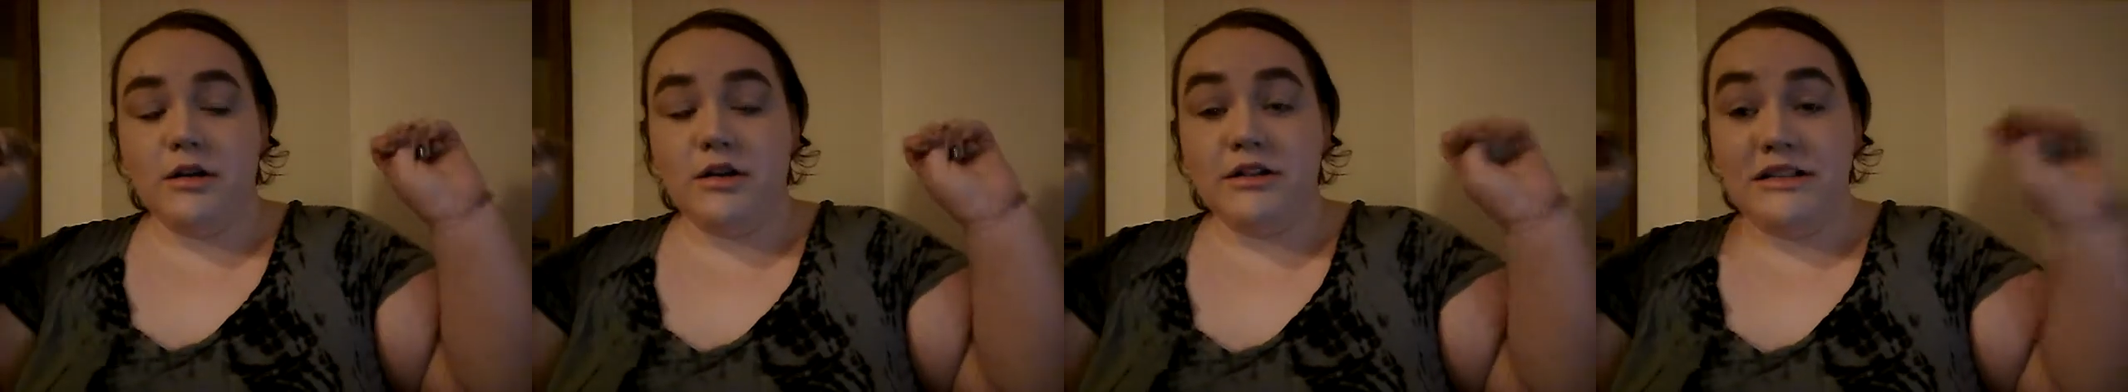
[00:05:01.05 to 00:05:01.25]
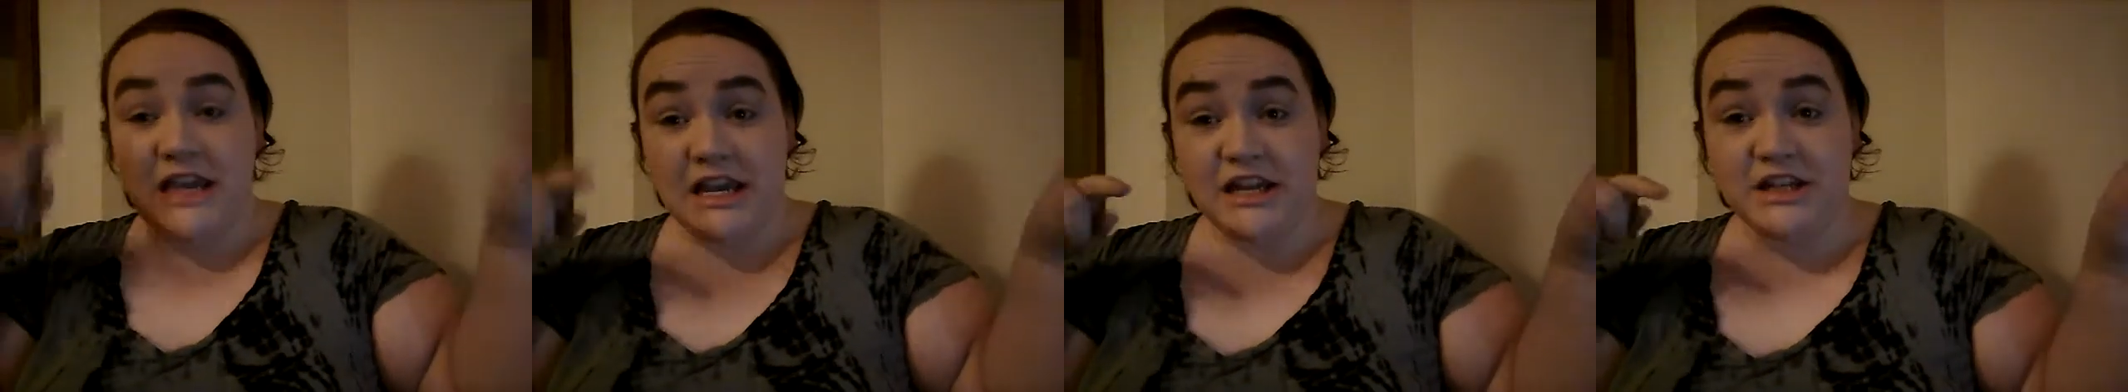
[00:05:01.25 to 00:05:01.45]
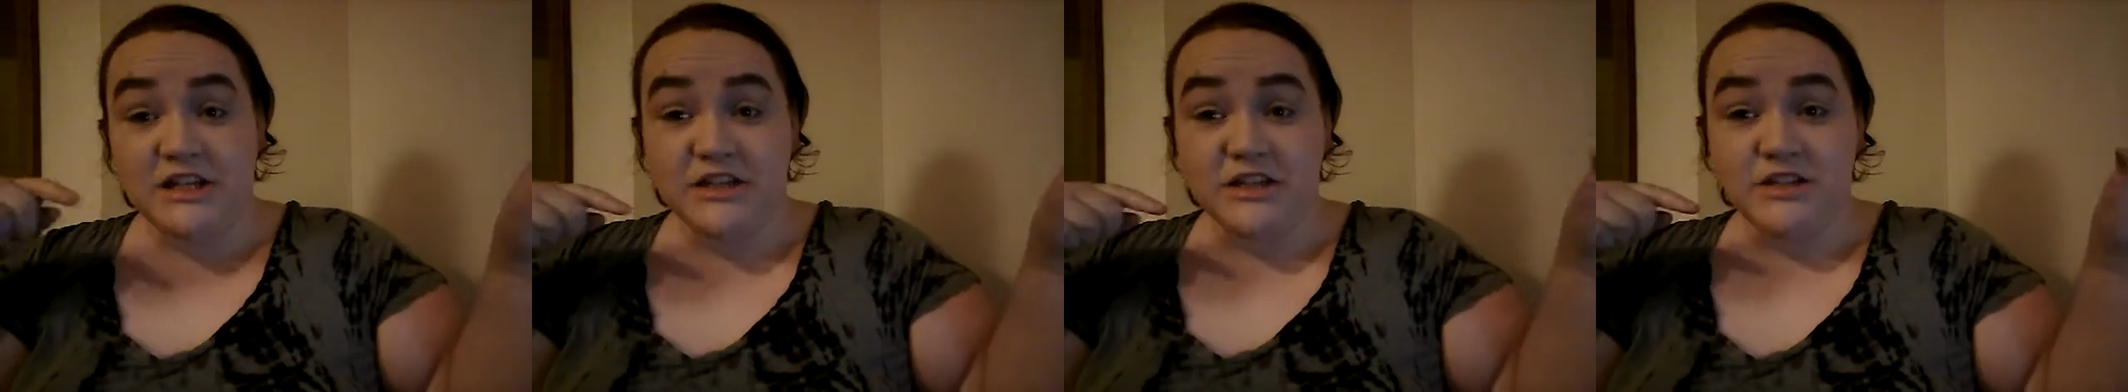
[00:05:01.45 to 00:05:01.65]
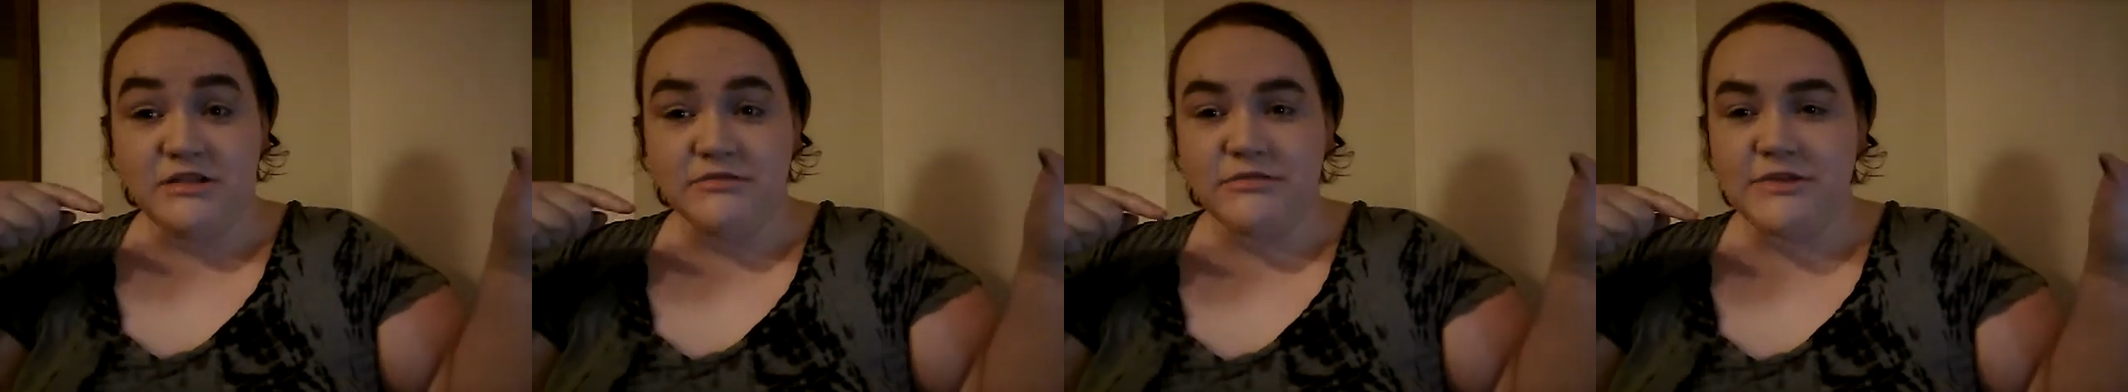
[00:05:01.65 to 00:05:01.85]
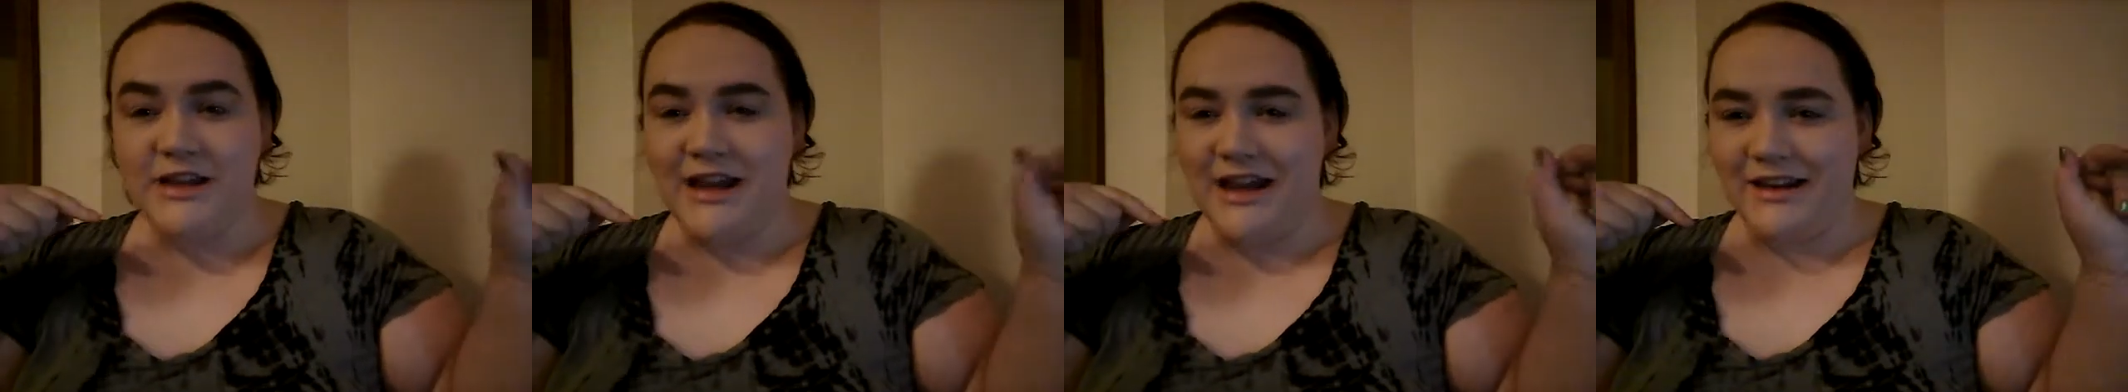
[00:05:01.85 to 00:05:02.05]

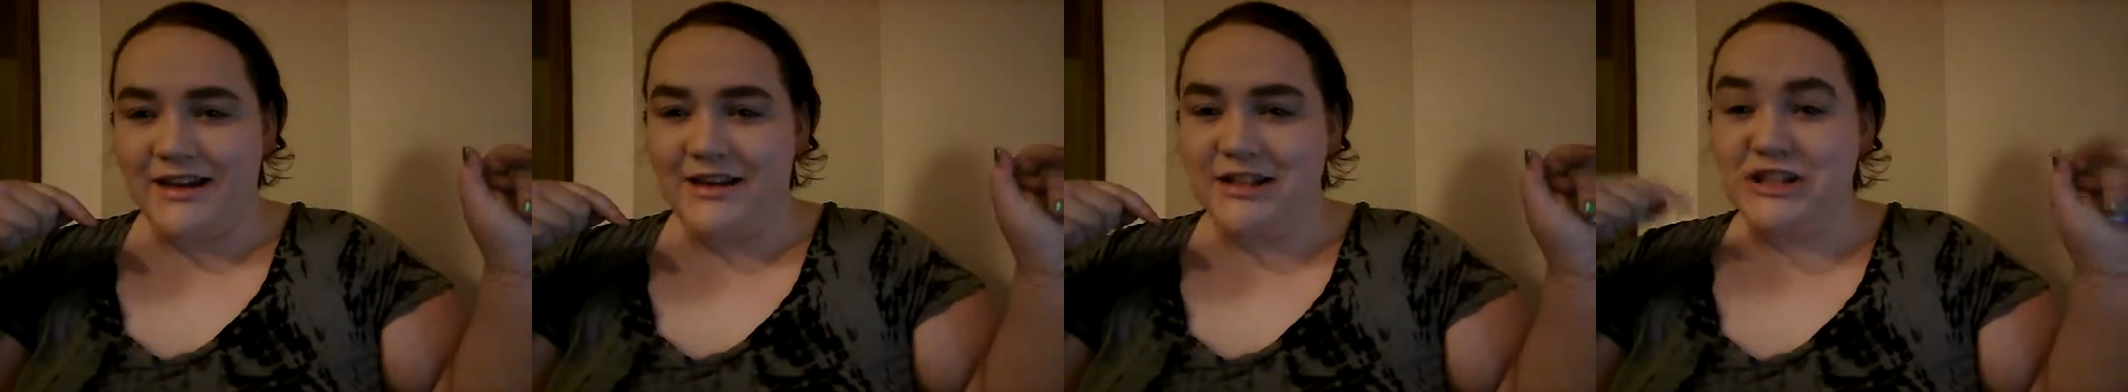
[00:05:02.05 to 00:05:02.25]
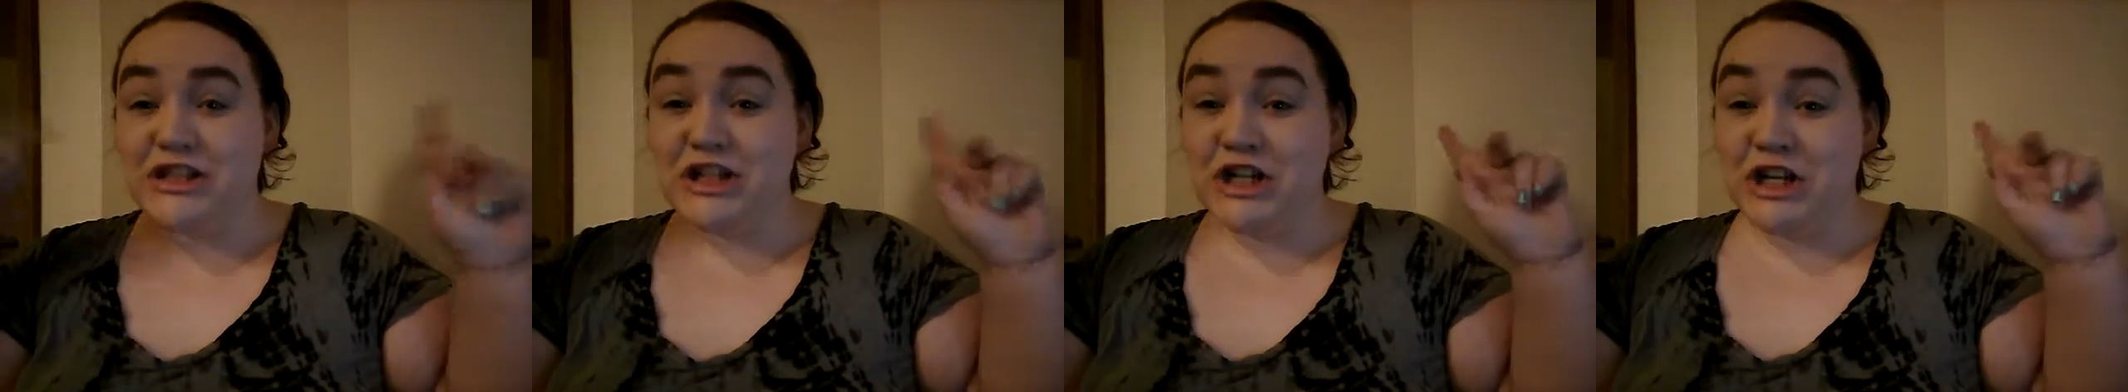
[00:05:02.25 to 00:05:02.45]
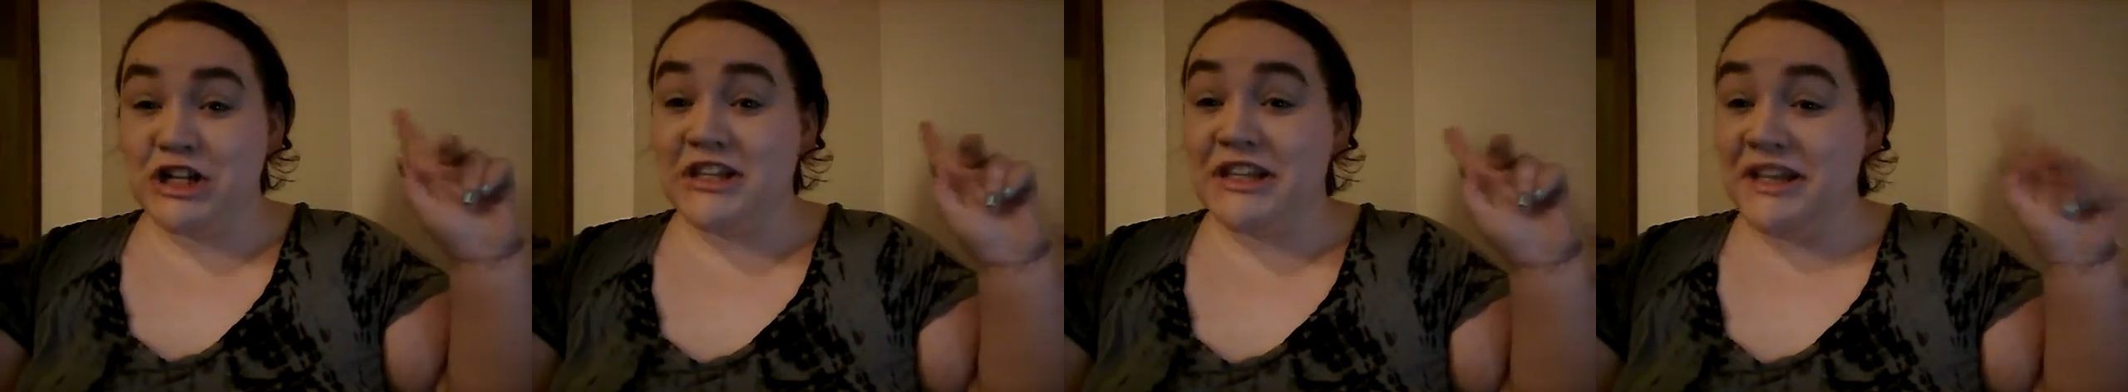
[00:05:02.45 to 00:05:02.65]
turn